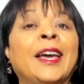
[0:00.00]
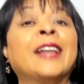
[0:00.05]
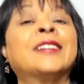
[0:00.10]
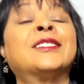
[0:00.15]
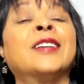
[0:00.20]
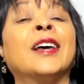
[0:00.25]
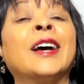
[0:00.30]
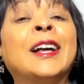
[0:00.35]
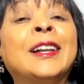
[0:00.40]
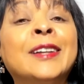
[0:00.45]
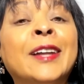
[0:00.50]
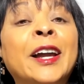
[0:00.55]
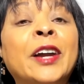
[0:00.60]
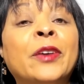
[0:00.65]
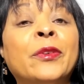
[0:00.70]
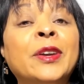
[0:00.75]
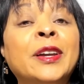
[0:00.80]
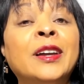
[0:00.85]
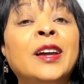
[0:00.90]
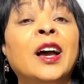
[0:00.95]
It's a
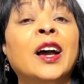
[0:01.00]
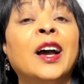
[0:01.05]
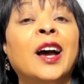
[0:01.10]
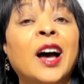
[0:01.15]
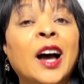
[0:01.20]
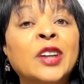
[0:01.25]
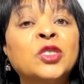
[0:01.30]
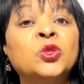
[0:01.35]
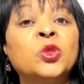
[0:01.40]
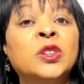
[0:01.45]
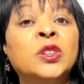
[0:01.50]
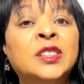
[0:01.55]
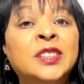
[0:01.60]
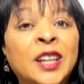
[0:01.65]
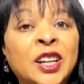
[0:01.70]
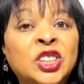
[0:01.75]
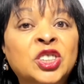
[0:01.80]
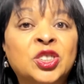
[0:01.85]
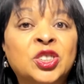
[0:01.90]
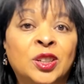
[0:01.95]
glaring
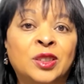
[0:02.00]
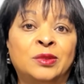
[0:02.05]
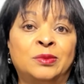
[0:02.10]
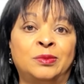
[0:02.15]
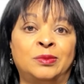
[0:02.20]
contradiction.